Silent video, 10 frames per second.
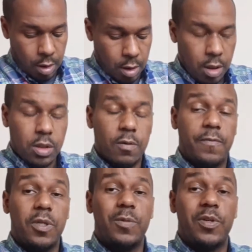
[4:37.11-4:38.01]
So
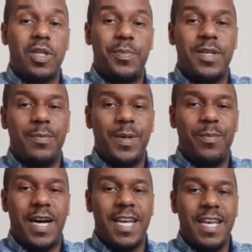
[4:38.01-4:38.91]
first we're gonna put them in by
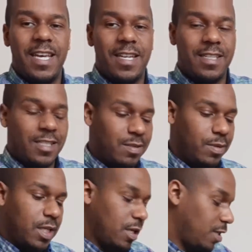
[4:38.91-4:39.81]
hand just
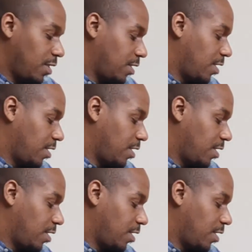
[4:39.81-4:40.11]
because,